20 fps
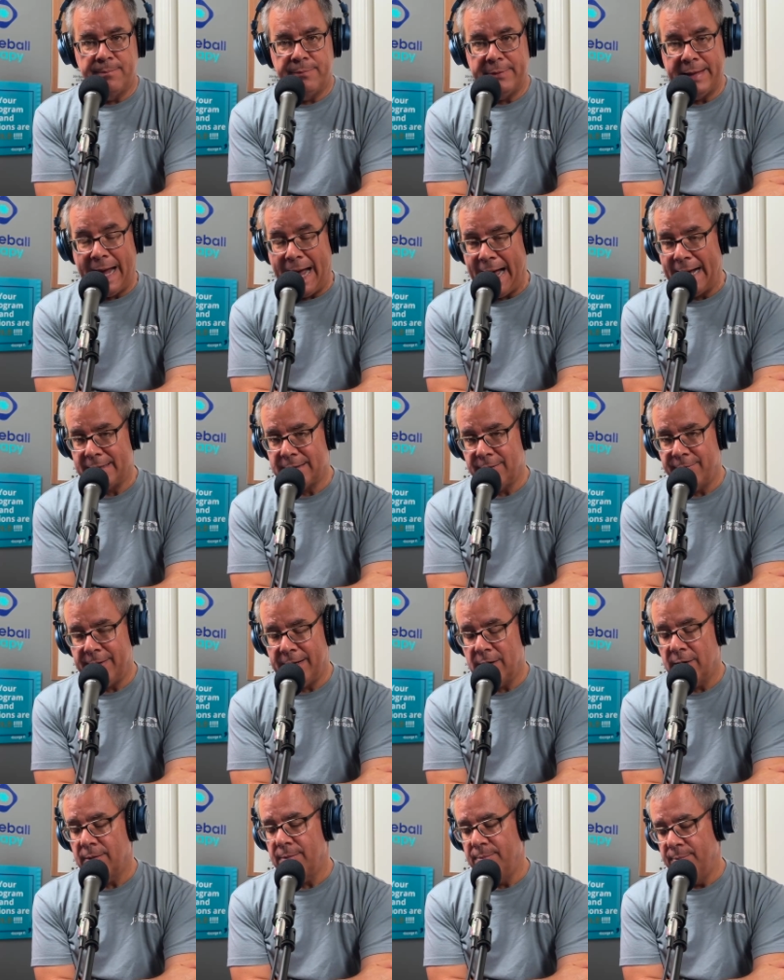The active
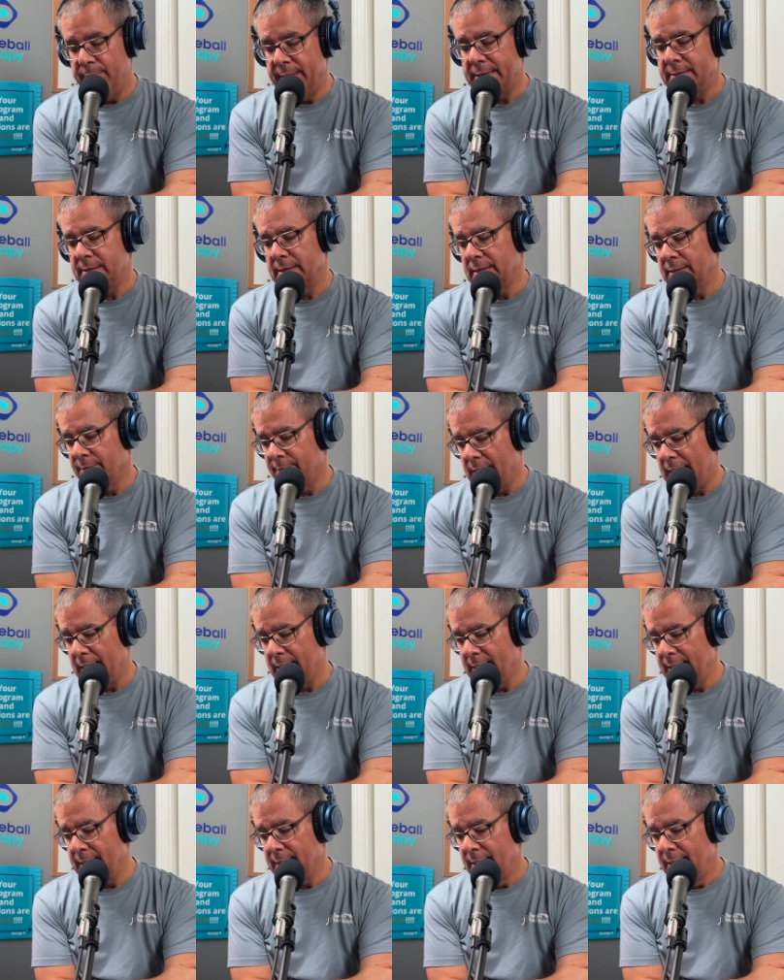error, missing the
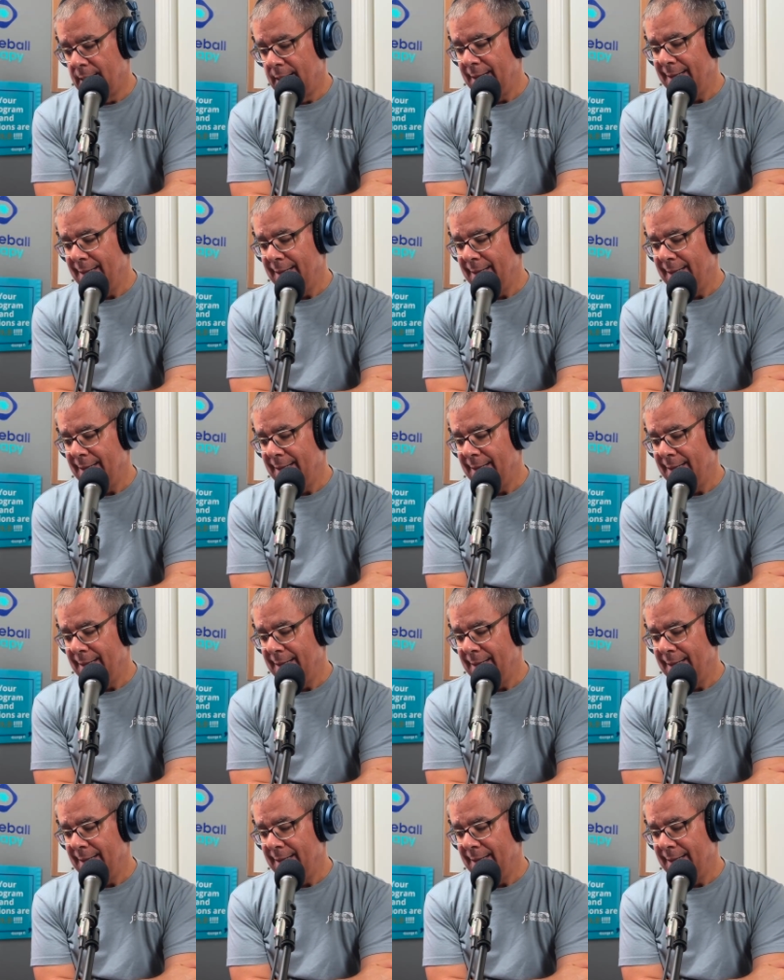volley.